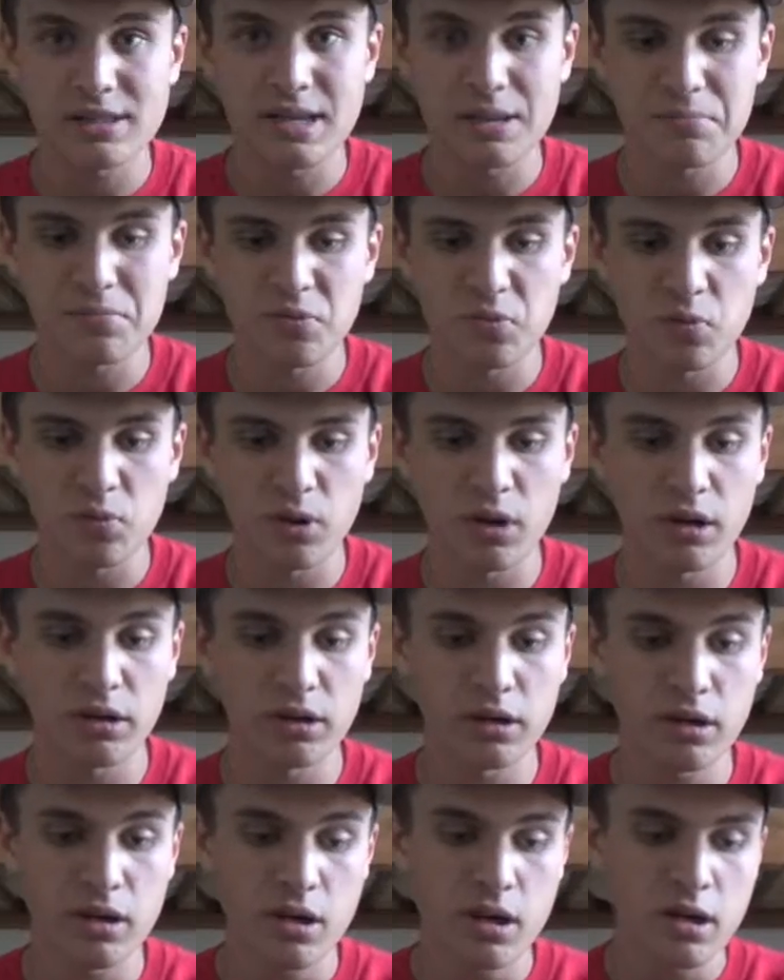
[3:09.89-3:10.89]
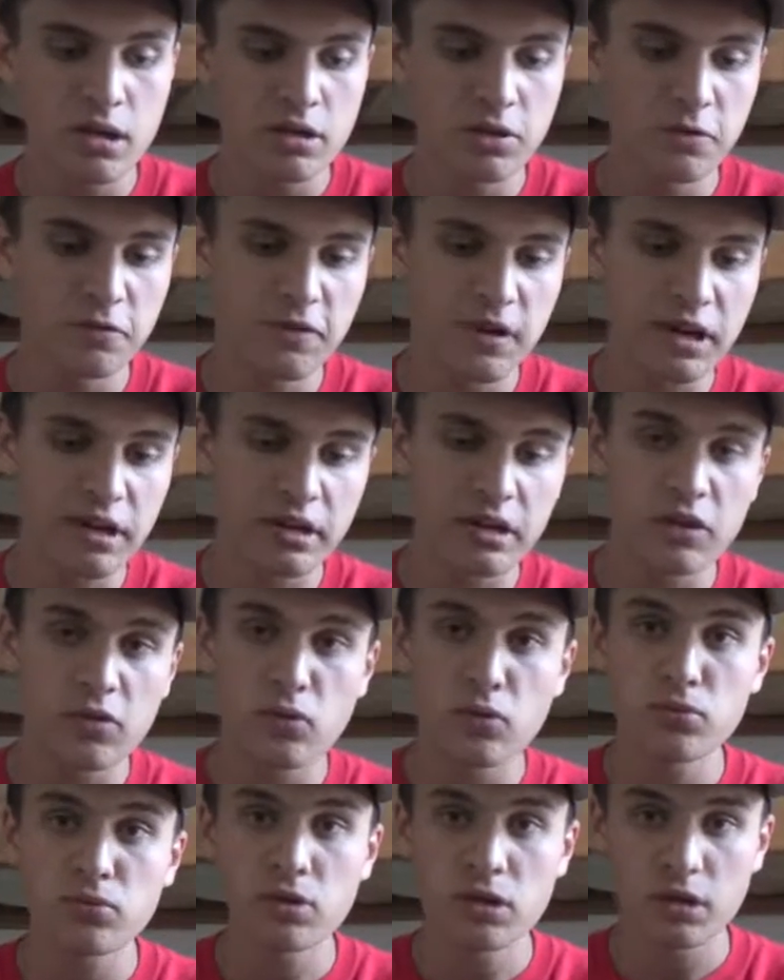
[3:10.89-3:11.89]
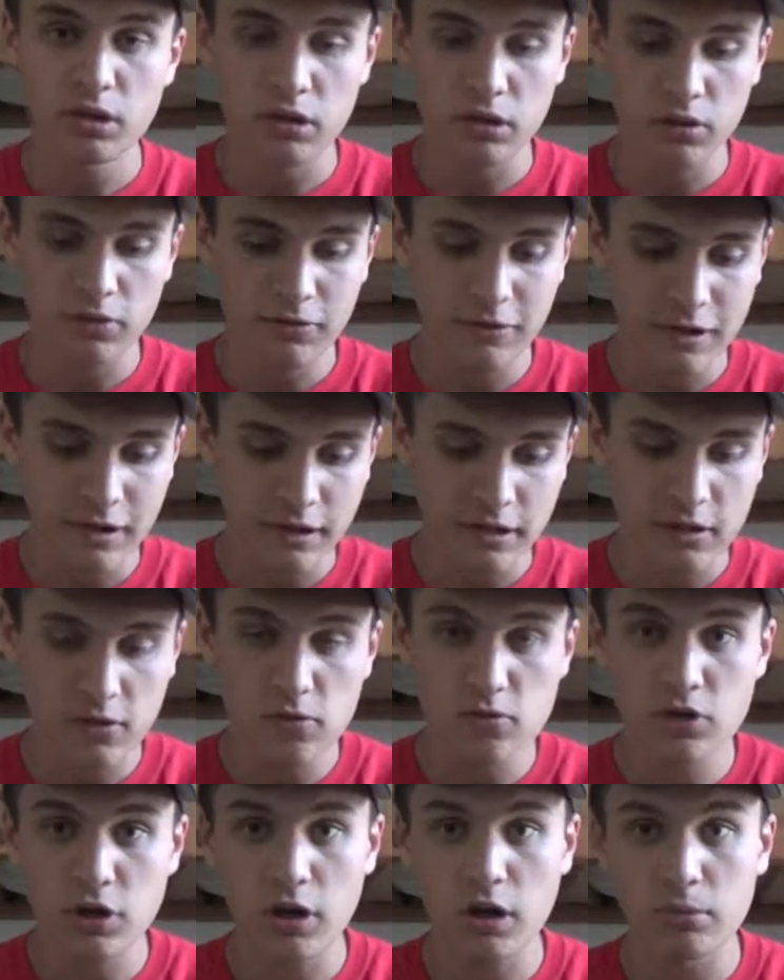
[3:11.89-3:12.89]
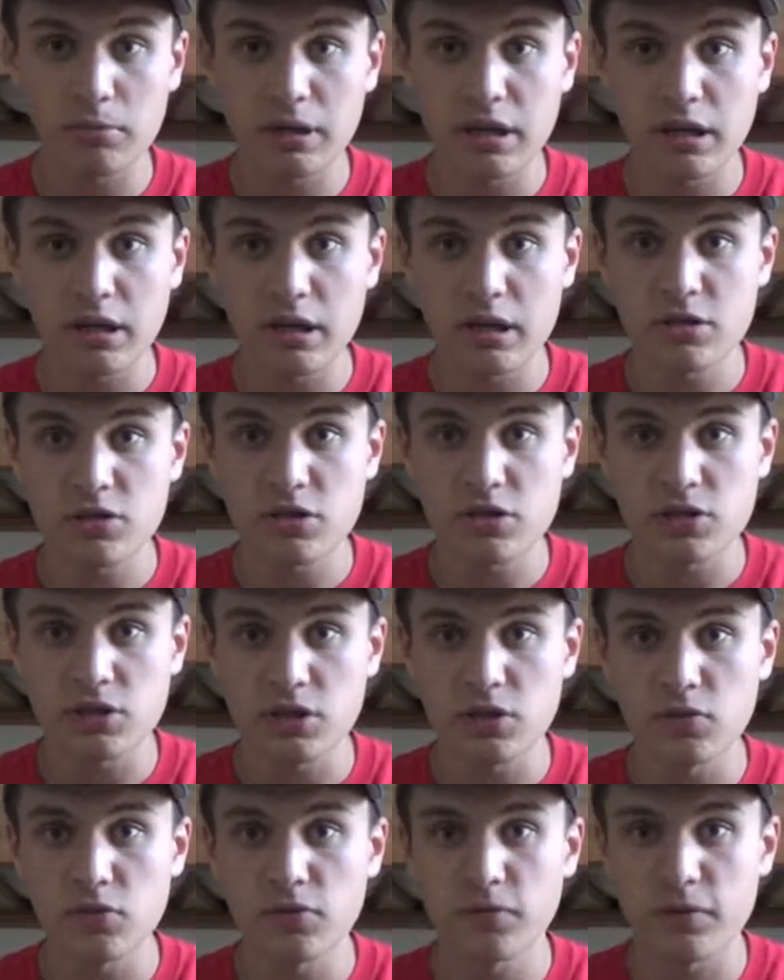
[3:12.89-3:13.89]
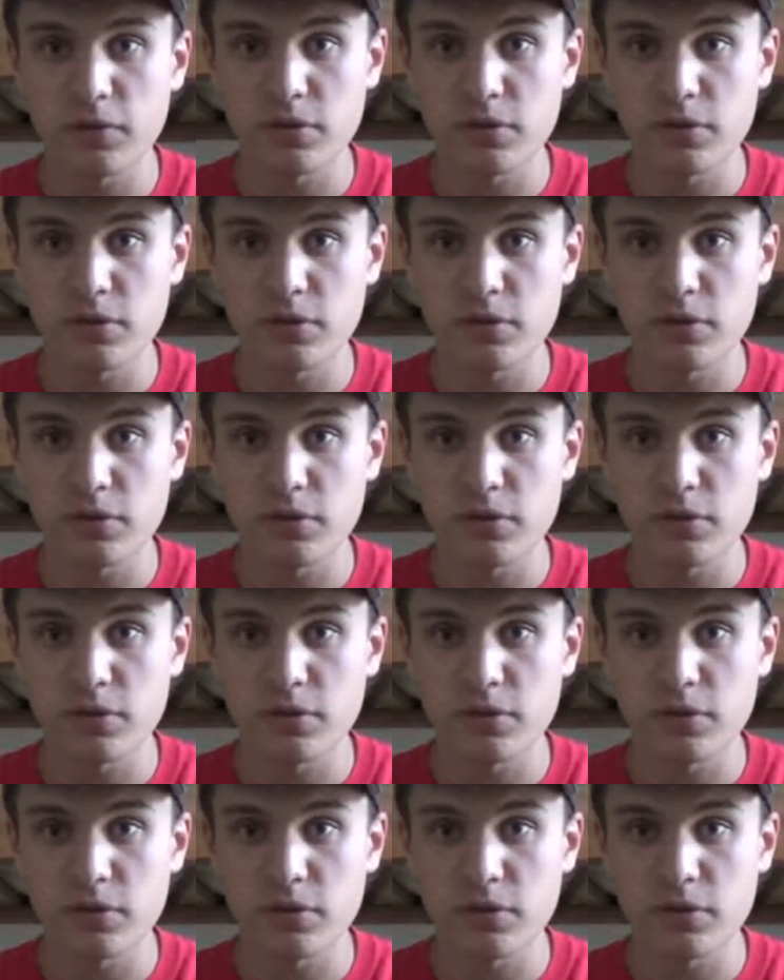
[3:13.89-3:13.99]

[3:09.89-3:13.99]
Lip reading: except one, you fight a huge army and it's just you